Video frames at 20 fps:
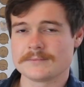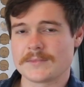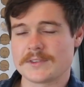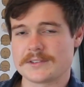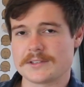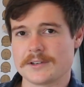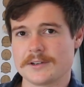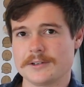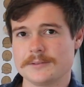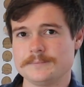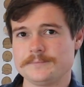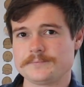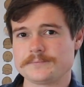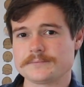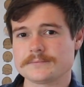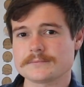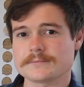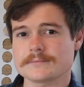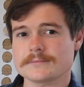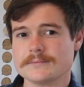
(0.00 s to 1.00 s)
So
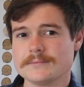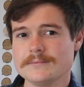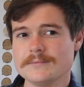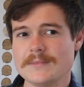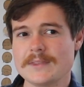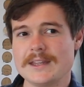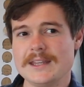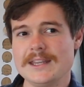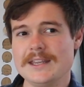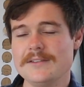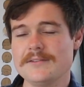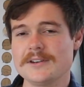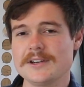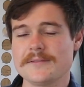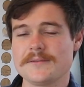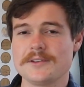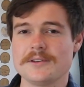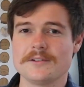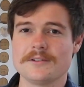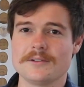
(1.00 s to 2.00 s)
even
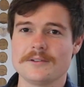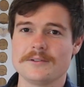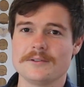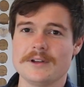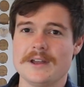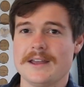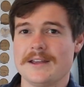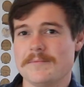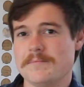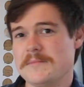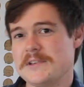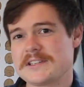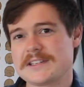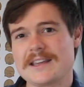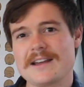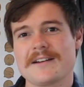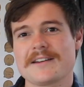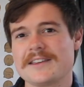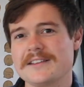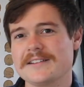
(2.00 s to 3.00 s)
if you
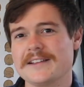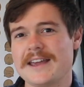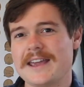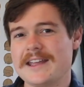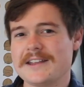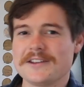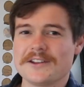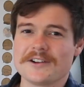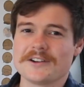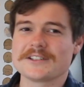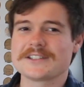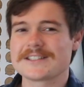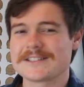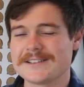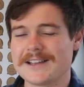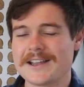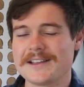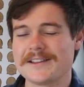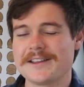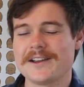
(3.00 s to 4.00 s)
miscalculate and you're
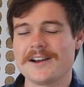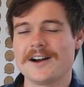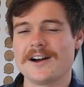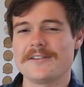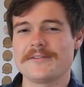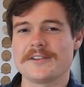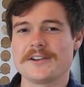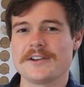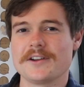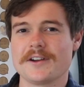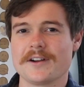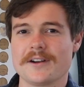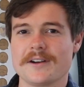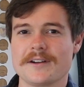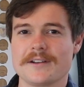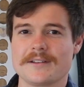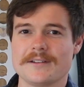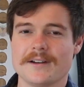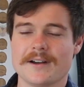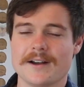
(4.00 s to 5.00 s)
slightly off in
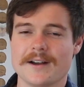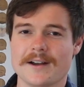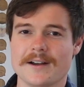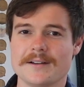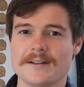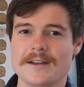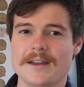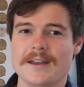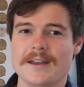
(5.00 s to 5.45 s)
your uh,